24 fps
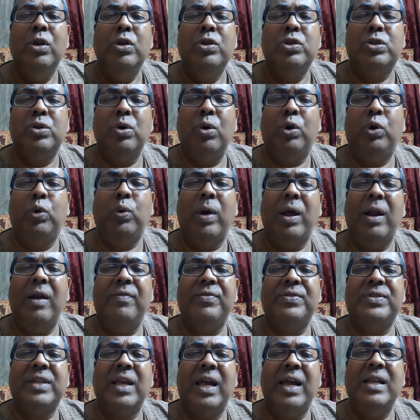So
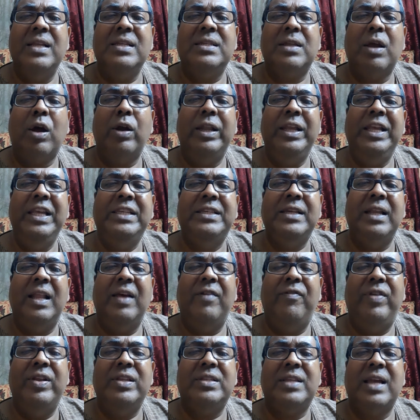12 signs on each and
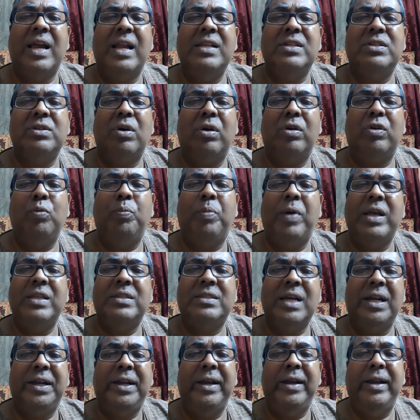every sign occupies
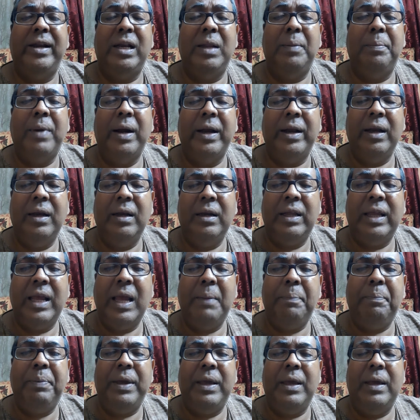30 degrees. But in
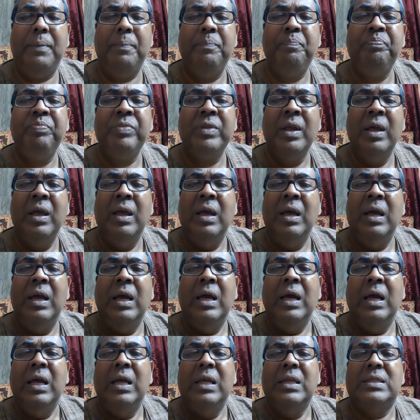KP,
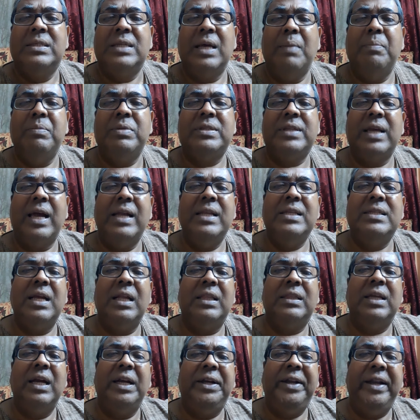some signs are
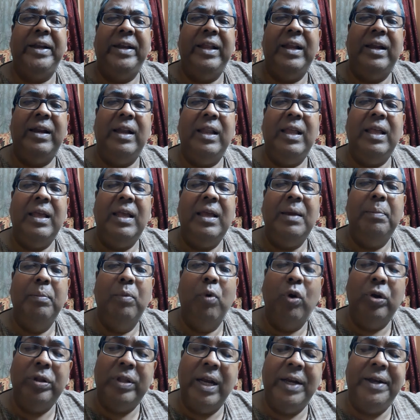30 degrees,
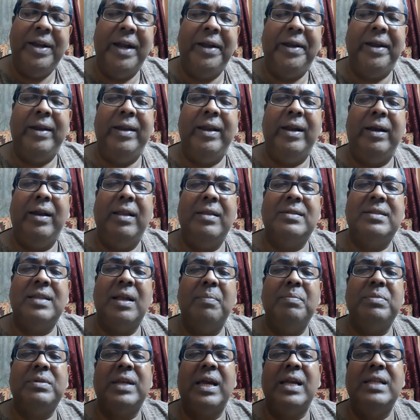more than 30 degrees.
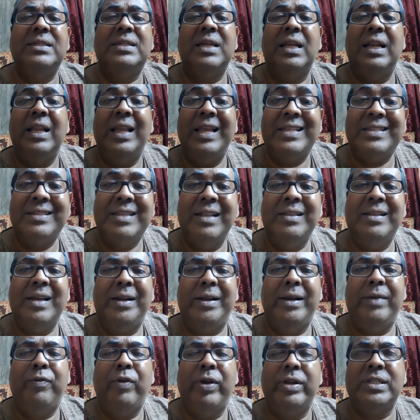Some signs are less than
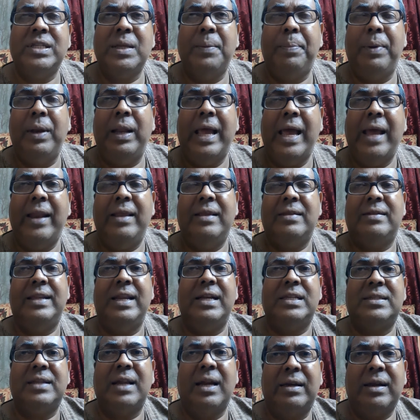30. For example, Aries.
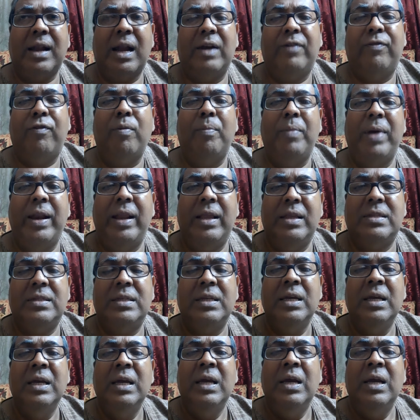Let's start from Aries.